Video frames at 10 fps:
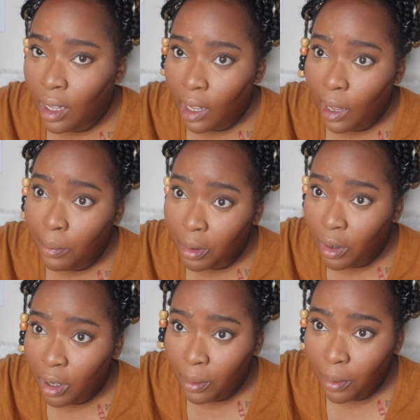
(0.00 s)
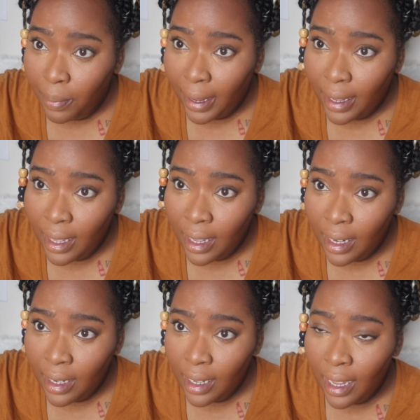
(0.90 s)
point it out more. It
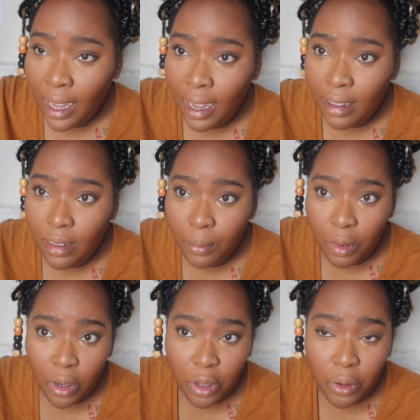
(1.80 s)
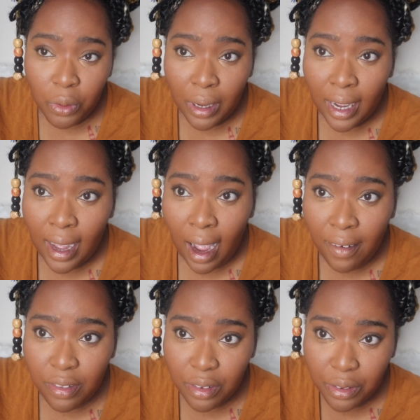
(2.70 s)
will make it more flawless. It would
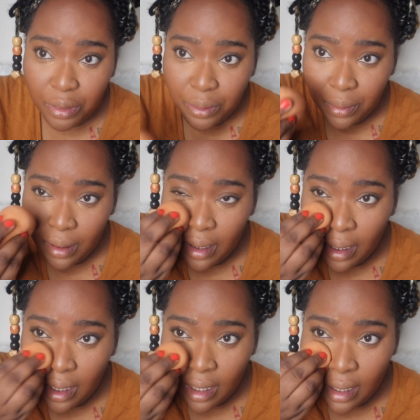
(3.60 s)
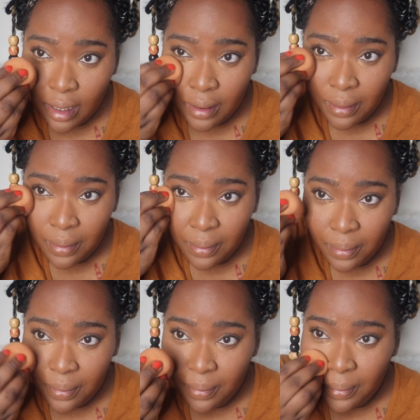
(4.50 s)
apply a airbrush
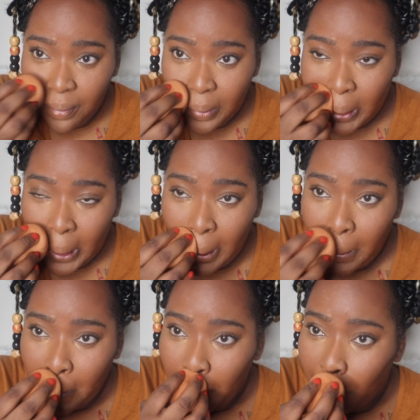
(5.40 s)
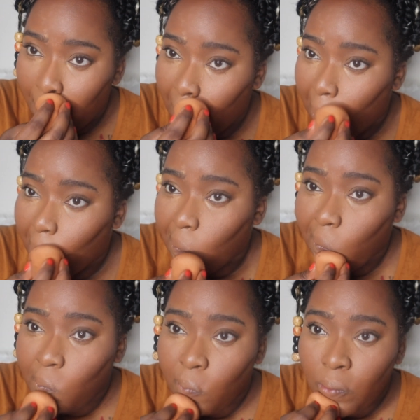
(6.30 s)

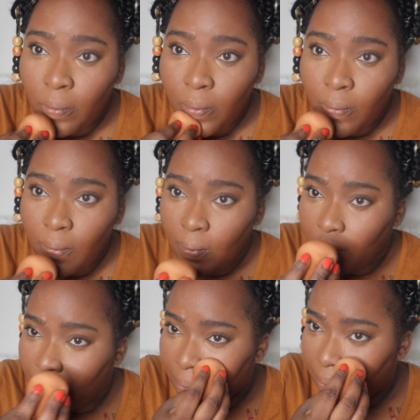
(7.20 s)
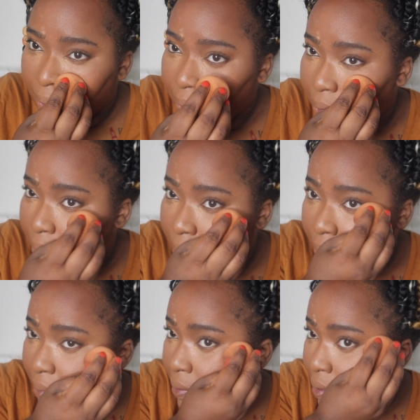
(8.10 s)
application. Makeup is not
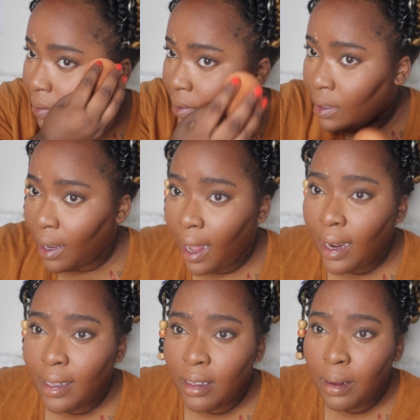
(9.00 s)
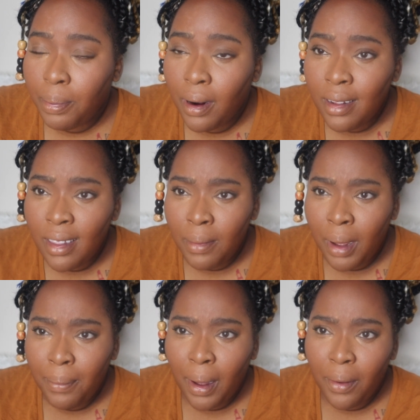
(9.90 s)
permanent. It only could,
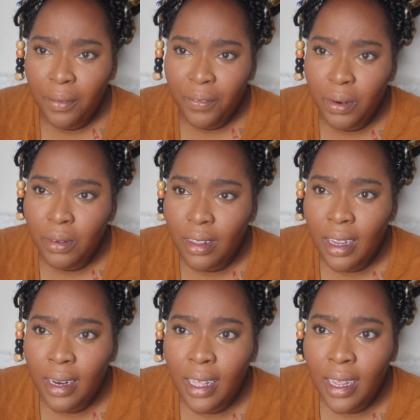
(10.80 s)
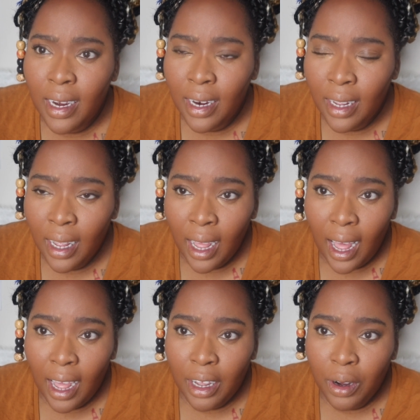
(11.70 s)
help cover up a little.
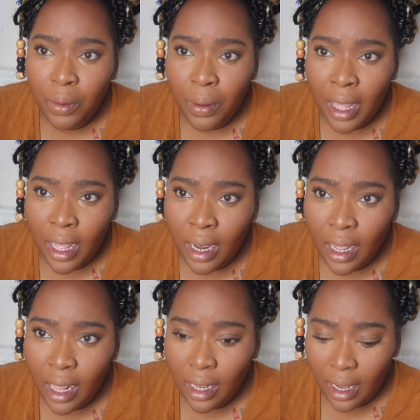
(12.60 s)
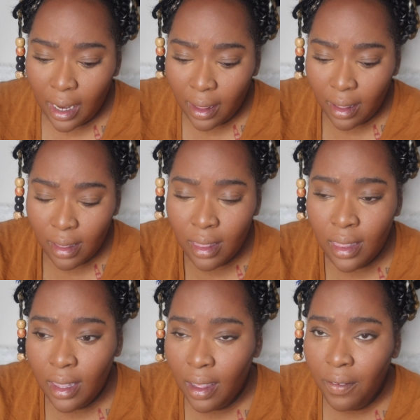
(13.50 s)
So we just got to do what
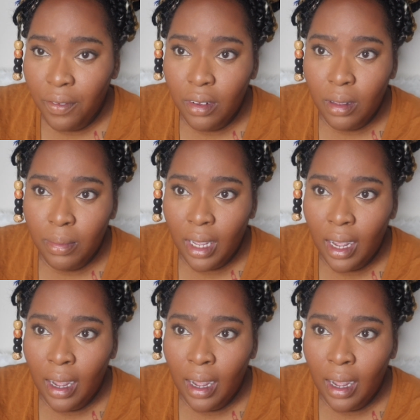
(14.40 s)
work best